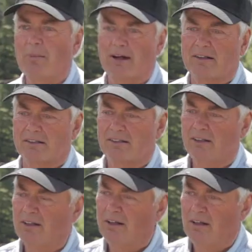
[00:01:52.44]

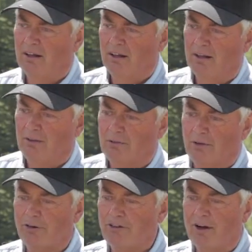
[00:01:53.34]
medicine,
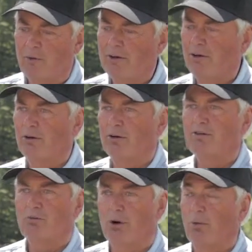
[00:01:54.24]
first thing we do
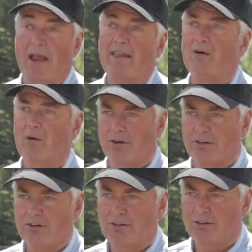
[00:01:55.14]
is we weigh the
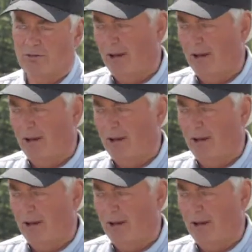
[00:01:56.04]
horses.